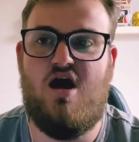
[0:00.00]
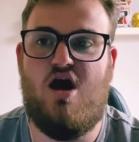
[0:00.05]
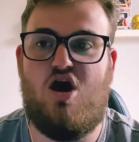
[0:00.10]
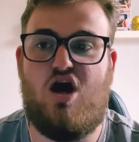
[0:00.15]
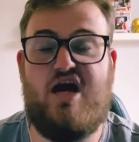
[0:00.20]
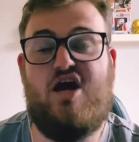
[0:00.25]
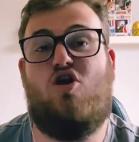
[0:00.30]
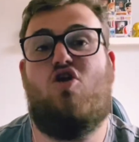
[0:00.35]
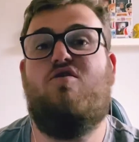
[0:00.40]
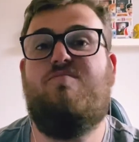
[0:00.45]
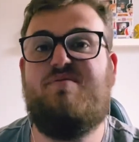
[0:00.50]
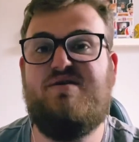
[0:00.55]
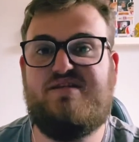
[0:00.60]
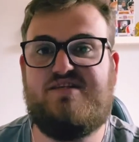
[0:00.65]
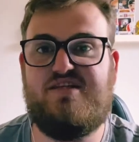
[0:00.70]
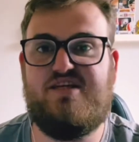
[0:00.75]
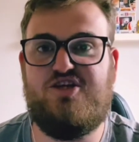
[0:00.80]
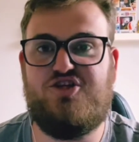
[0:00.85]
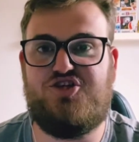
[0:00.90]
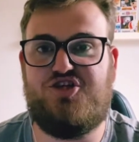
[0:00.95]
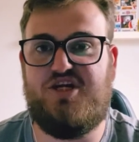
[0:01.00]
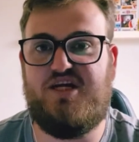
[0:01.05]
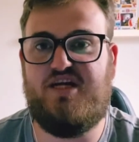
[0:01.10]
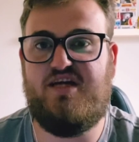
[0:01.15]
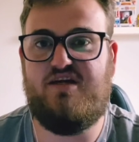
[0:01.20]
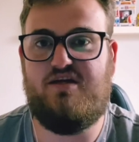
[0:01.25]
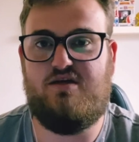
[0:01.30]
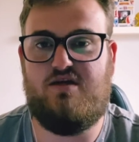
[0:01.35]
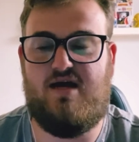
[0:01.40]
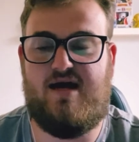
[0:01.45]
I hope it's this
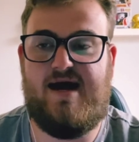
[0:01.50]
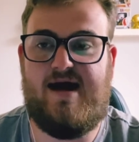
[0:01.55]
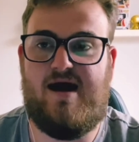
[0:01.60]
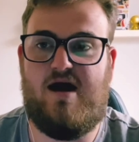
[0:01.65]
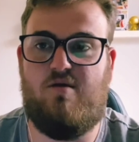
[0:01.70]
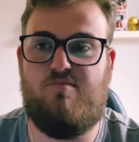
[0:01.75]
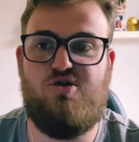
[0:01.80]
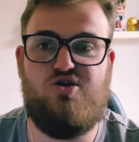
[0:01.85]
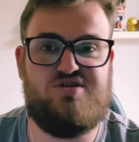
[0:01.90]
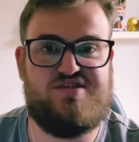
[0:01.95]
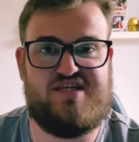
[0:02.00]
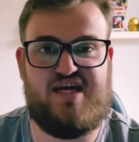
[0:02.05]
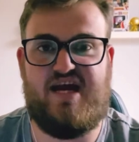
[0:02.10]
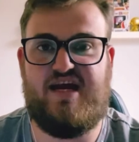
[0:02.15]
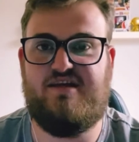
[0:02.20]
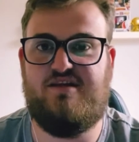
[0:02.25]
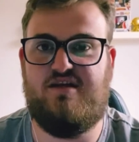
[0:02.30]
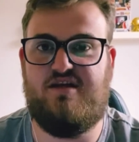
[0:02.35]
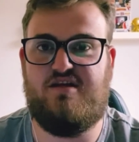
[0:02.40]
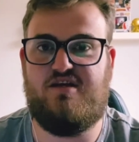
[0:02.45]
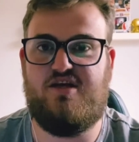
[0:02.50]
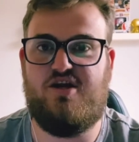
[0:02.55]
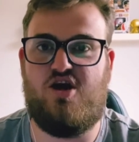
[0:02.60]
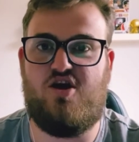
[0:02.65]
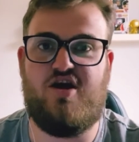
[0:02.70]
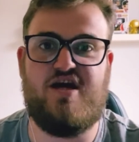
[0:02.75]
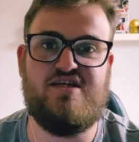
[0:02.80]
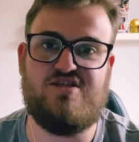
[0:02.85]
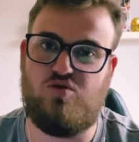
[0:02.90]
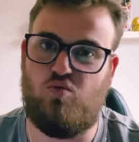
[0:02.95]
year. I'm not saying that, you know,
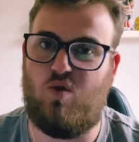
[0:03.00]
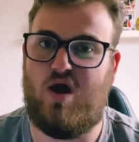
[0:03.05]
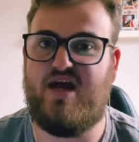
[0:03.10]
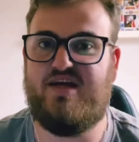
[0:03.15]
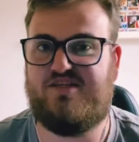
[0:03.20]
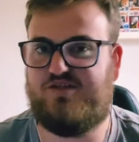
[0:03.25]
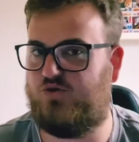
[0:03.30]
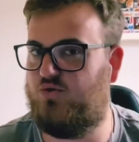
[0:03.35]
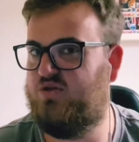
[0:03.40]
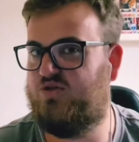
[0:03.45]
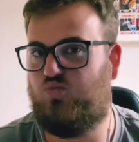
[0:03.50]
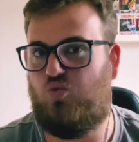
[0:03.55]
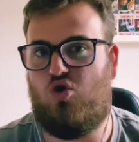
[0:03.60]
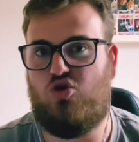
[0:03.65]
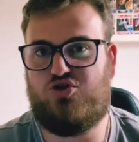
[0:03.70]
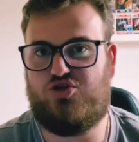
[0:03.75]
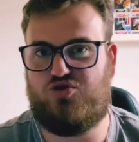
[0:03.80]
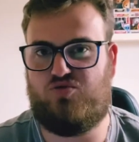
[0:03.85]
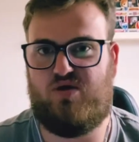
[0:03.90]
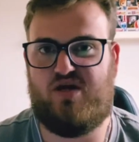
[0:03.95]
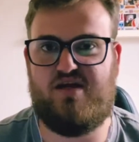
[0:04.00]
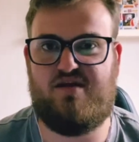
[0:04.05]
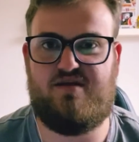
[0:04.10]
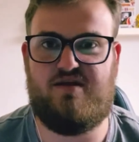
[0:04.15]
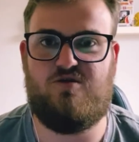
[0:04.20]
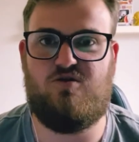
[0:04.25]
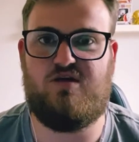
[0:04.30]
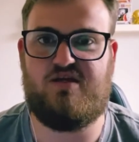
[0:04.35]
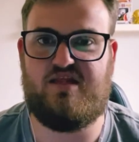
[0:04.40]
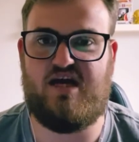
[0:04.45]
he's a waste or he's washed or anything
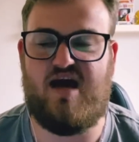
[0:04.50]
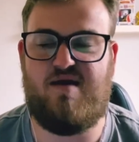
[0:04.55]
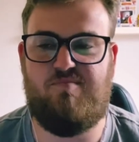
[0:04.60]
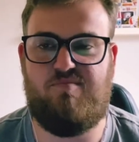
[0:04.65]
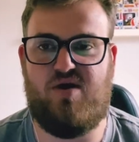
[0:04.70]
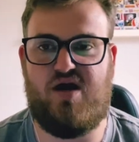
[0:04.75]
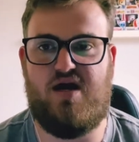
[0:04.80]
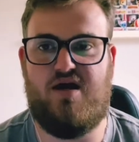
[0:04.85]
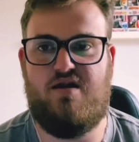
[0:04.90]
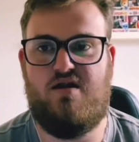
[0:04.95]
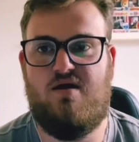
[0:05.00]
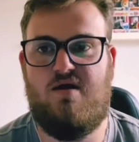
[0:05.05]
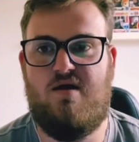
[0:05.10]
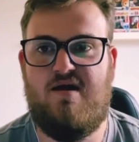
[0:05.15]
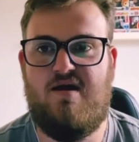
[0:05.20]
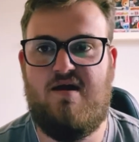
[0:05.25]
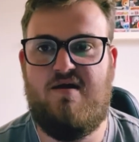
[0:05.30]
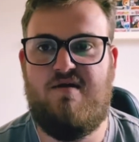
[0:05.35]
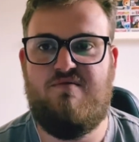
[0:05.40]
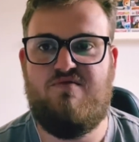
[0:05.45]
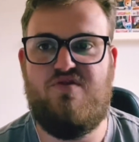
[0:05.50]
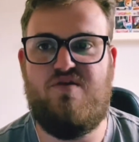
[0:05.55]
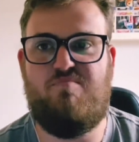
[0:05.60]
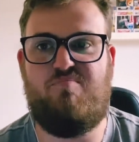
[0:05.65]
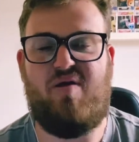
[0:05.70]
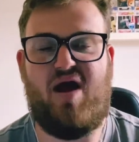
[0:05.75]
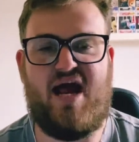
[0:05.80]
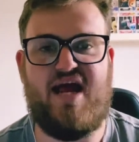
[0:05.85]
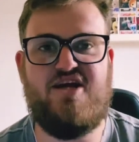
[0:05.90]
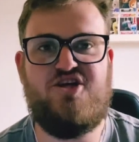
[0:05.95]
like that, but the
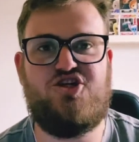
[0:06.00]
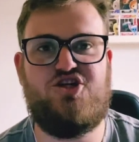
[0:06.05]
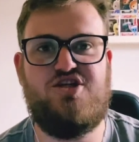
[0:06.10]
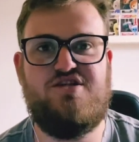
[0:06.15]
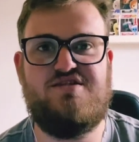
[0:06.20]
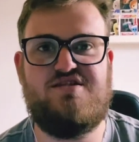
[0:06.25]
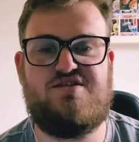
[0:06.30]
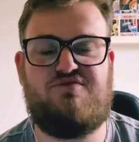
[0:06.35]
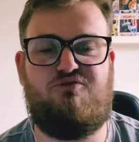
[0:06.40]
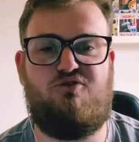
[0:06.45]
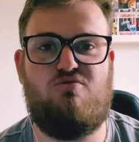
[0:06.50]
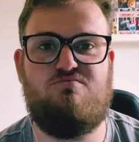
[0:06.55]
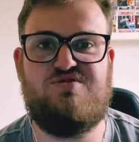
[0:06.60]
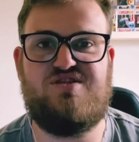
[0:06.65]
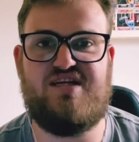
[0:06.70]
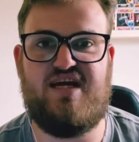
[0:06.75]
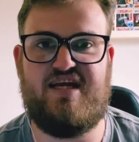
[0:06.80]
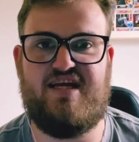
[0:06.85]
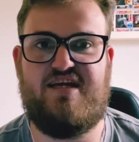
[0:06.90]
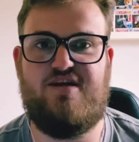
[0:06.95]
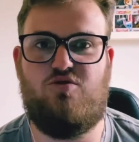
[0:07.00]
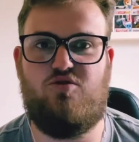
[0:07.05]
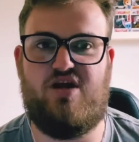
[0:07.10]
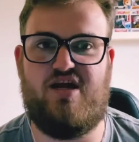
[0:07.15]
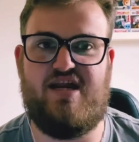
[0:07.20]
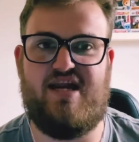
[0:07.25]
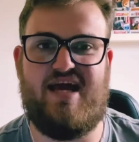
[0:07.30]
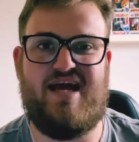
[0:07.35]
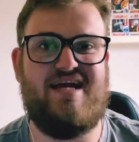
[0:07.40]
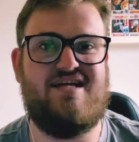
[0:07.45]
patience from St. Kilda
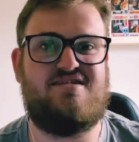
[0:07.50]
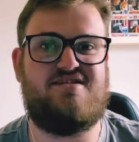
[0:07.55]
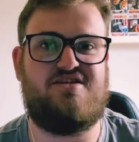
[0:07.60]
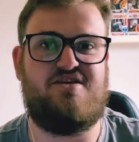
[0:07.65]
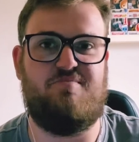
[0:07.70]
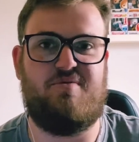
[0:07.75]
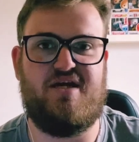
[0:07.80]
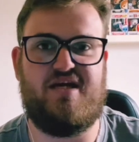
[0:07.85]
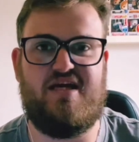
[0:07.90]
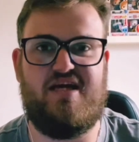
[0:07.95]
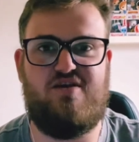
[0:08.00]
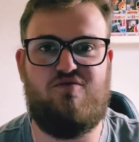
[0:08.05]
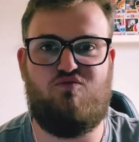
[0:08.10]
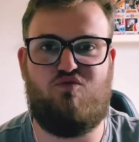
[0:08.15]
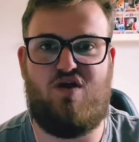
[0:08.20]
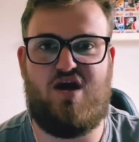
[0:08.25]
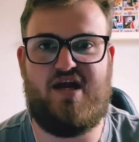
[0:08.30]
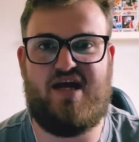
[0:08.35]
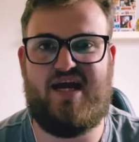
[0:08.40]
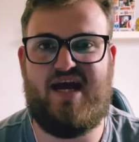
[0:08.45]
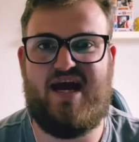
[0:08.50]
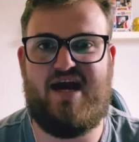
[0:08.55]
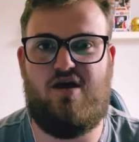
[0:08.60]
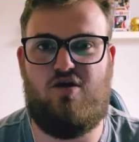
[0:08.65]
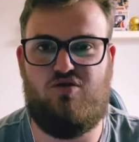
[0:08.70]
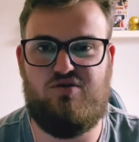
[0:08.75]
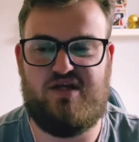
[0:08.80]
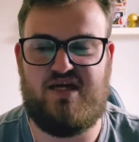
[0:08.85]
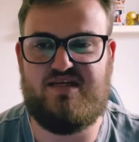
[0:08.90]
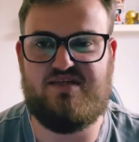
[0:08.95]
needs to begin running out
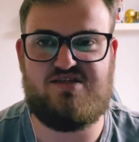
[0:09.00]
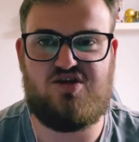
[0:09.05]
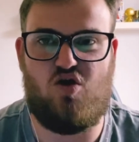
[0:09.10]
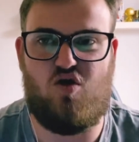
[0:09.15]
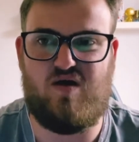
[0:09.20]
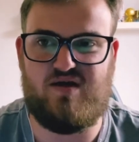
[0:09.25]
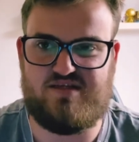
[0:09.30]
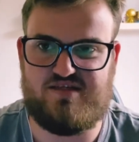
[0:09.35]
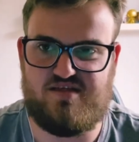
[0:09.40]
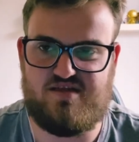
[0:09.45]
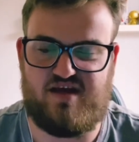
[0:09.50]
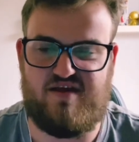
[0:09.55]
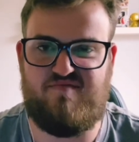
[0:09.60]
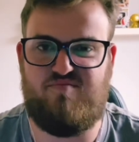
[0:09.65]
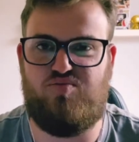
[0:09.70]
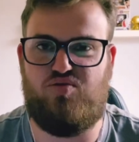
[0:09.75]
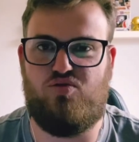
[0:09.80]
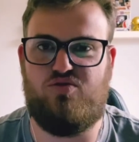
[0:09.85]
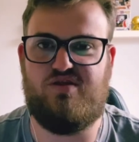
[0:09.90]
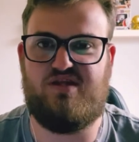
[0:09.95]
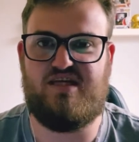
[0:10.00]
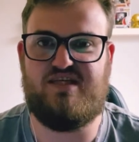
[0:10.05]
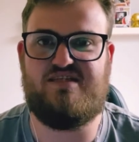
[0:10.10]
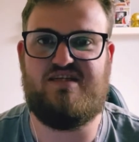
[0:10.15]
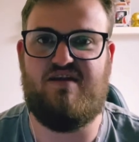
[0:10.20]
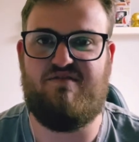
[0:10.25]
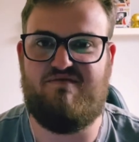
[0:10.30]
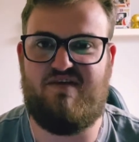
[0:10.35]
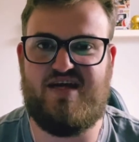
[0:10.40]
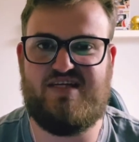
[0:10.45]
on these guys that they've put this
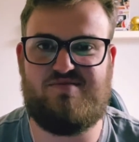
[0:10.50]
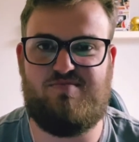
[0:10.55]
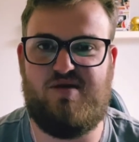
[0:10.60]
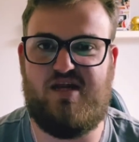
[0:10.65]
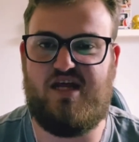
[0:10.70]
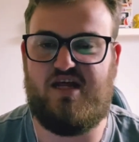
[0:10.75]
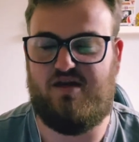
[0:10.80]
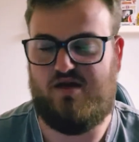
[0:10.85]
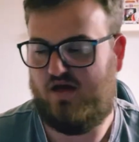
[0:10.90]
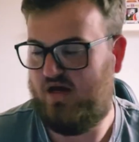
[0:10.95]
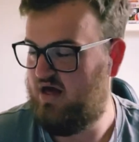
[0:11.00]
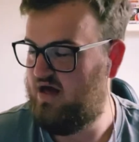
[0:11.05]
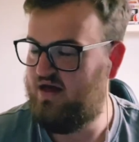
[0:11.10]
investment in.